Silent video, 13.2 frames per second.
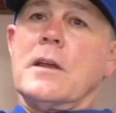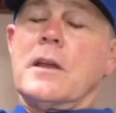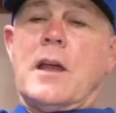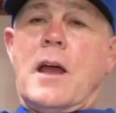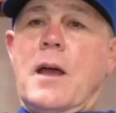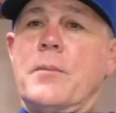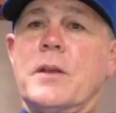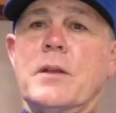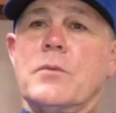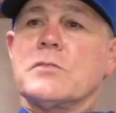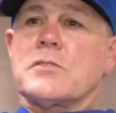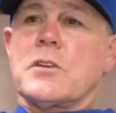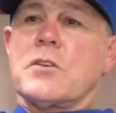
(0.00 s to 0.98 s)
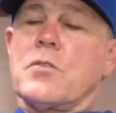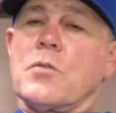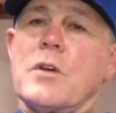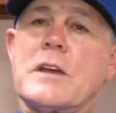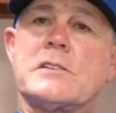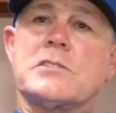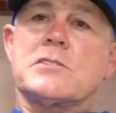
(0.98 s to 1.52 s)
Yeah, I mean, it was a
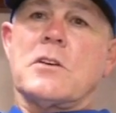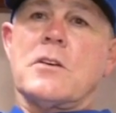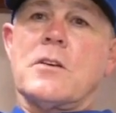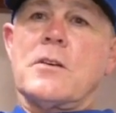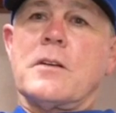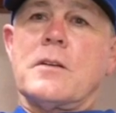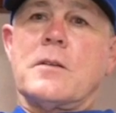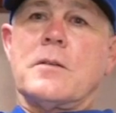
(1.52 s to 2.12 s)
great start.